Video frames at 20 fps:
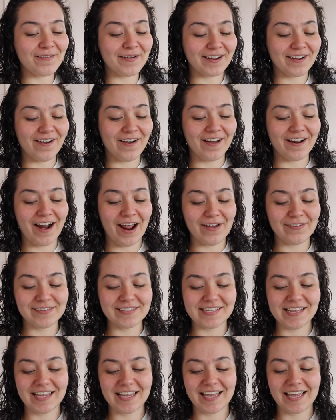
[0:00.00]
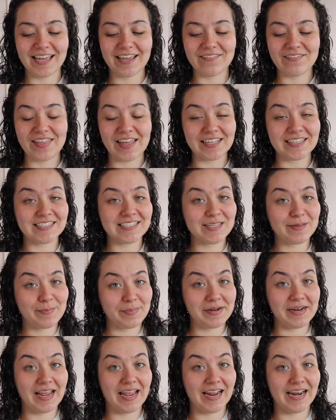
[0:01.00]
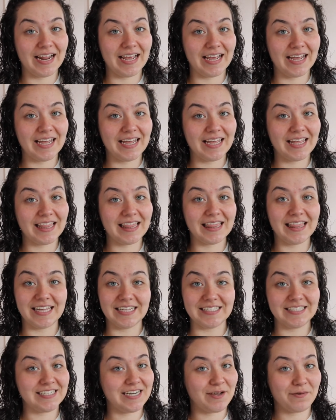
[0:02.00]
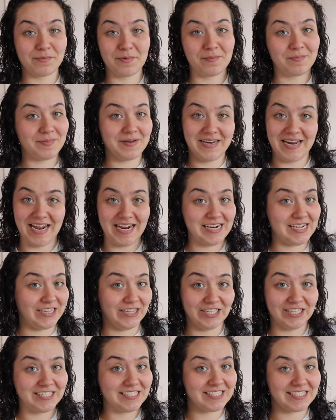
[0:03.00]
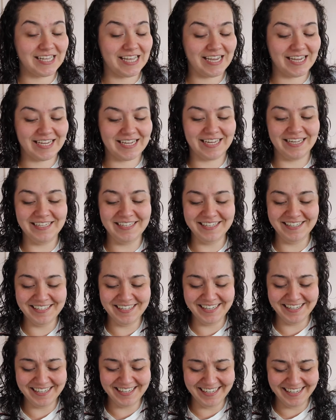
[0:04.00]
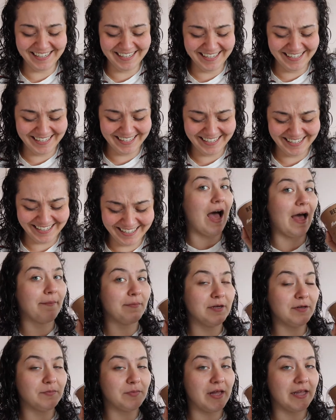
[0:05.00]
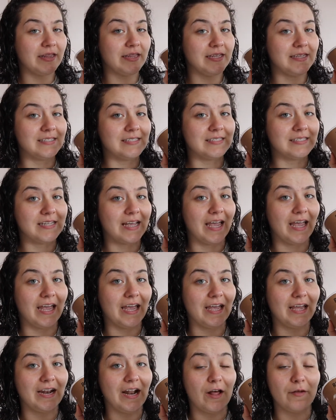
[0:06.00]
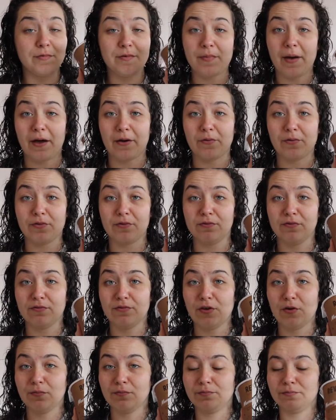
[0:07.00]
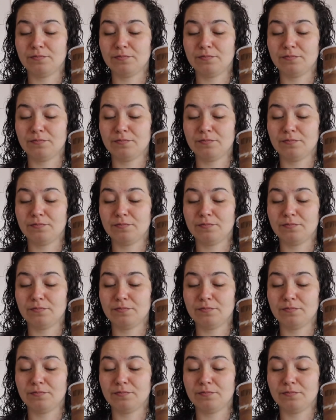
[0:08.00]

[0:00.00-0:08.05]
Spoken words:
my god, I was like, if that's the banana, that's not what banana looks like. I'm gonna blend this and I'll be back with a review.